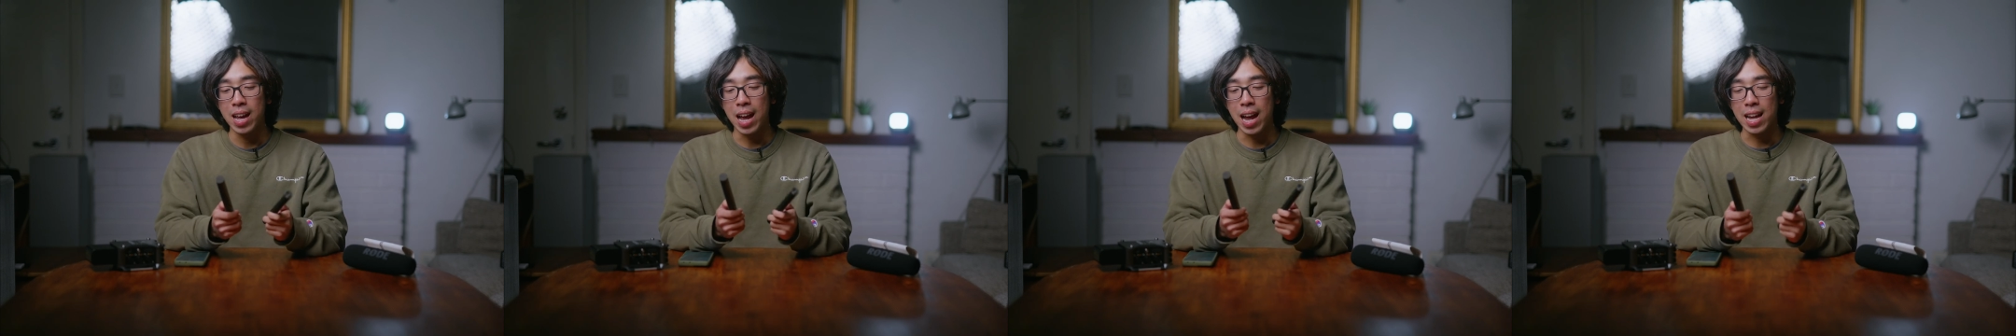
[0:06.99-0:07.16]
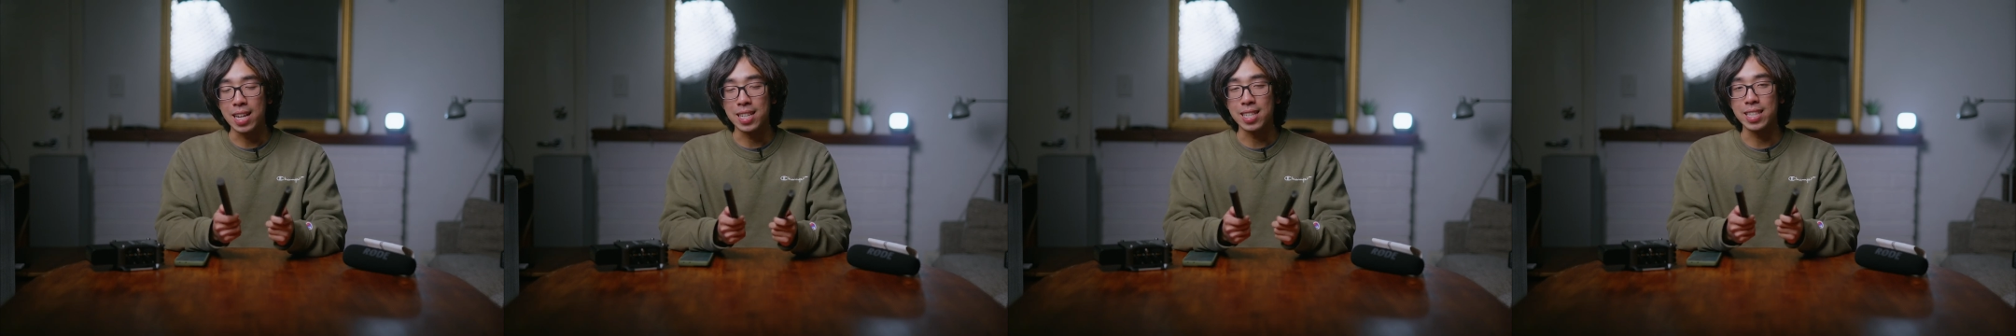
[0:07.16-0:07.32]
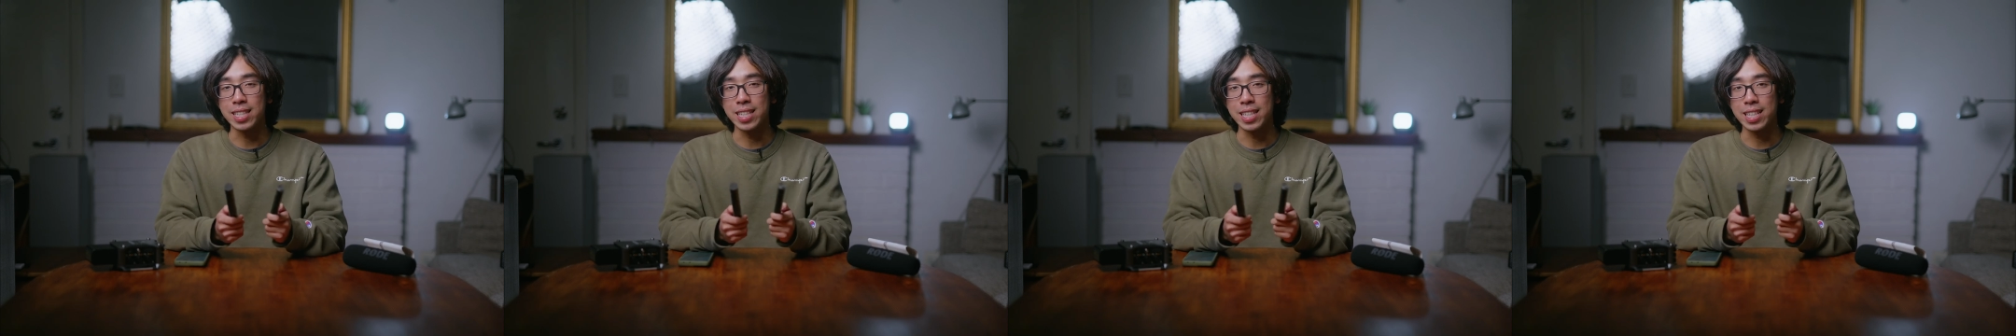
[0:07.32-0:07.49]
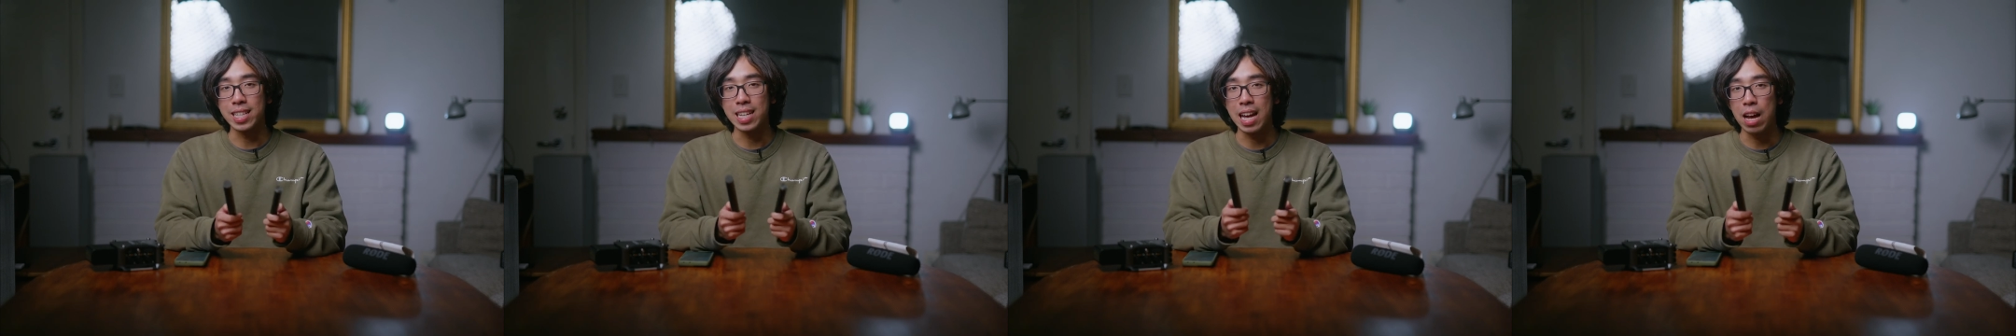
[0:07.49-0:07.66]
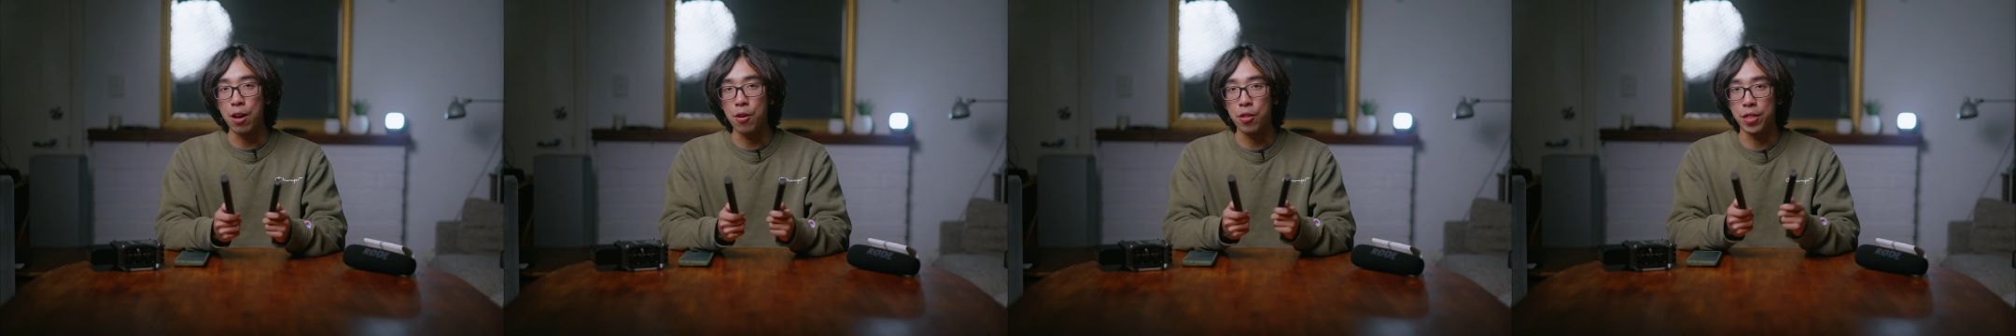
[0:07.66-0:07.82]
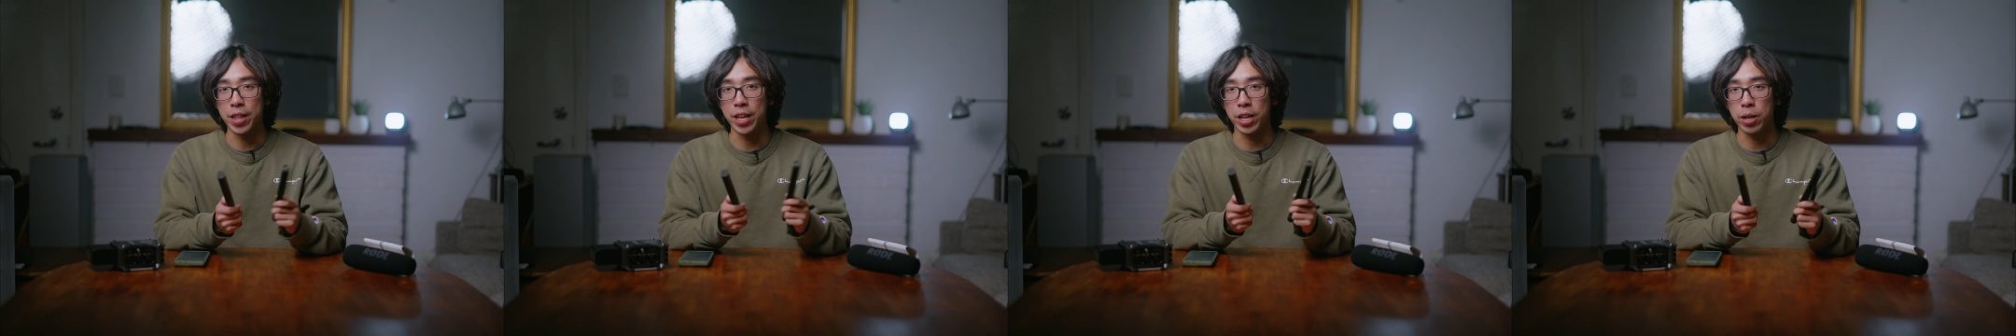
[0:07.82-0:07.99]
and see
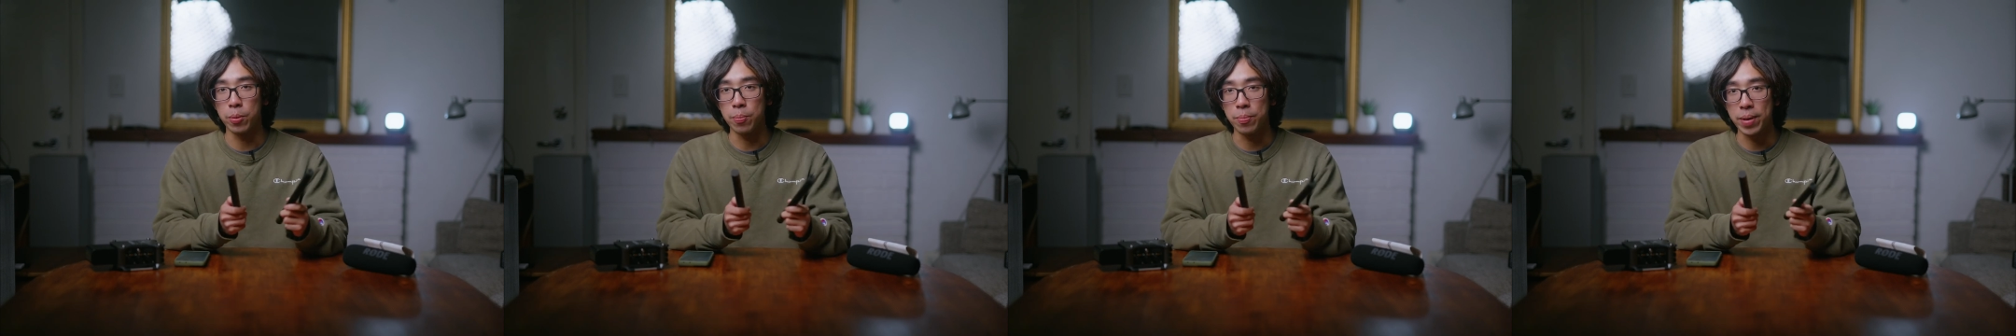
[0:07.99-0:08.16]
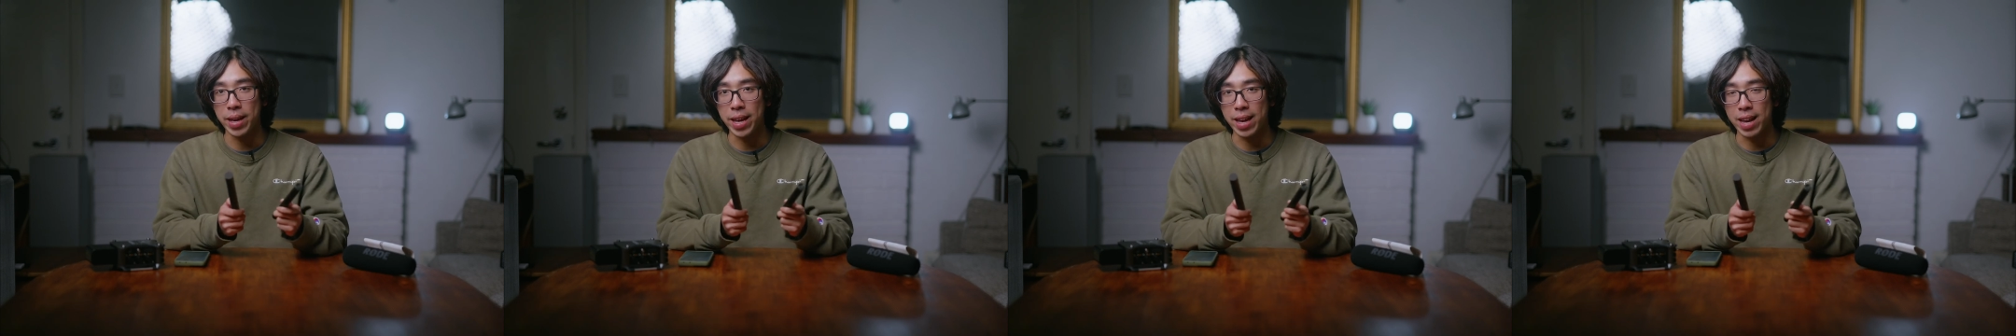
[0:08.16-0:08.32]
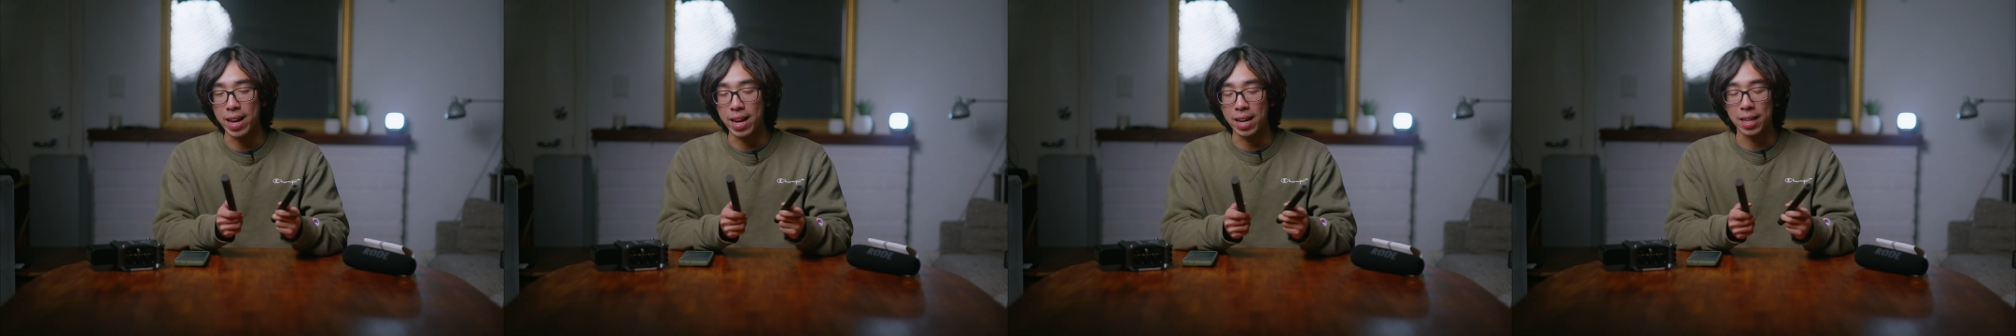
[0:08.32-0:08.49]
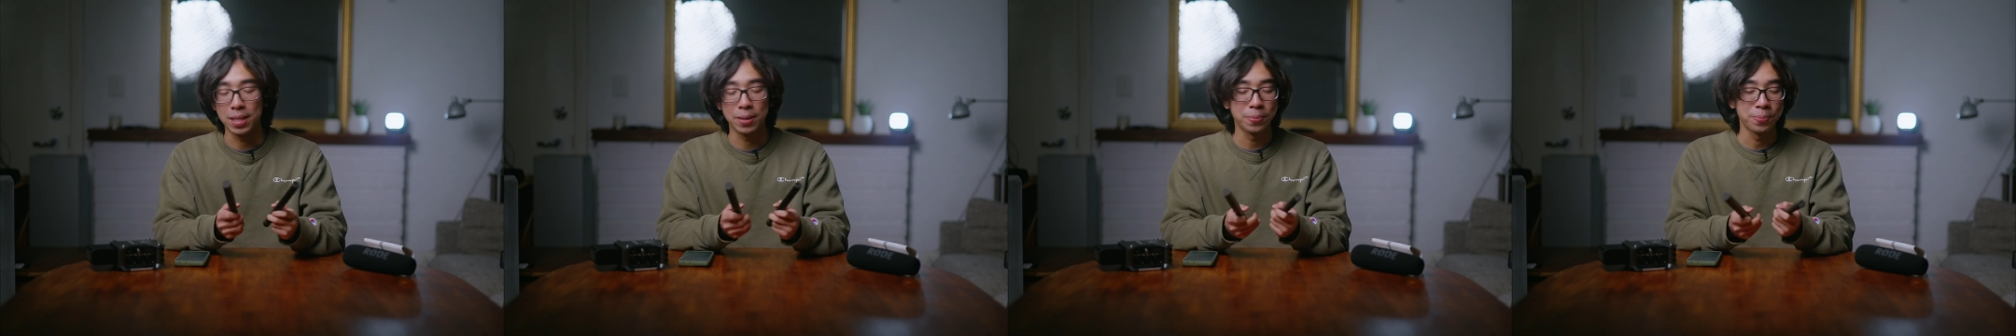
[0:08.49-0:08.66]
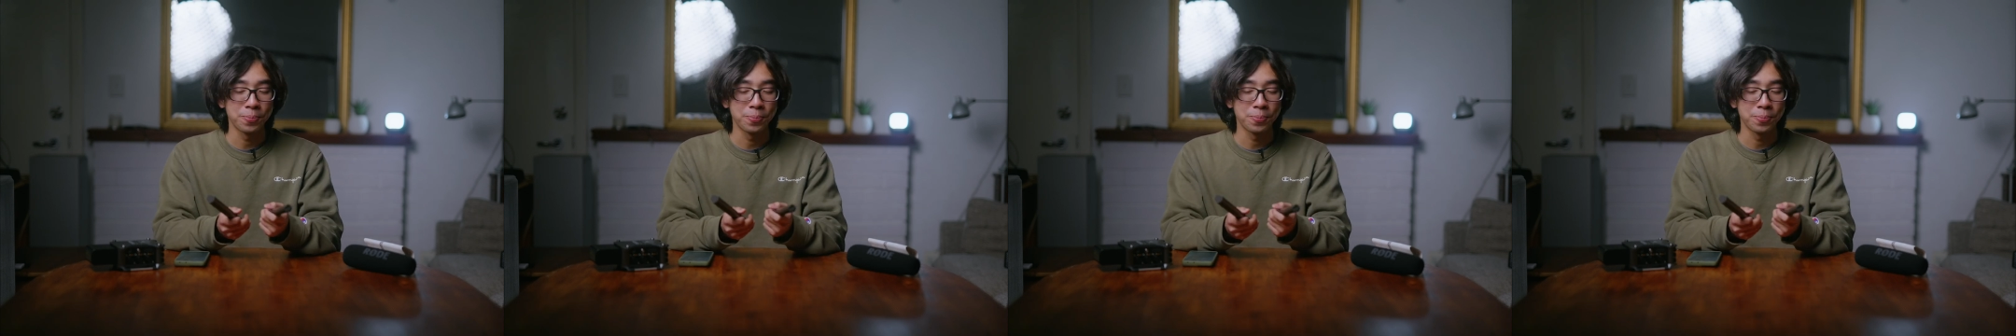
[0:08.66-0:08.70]
how they compare.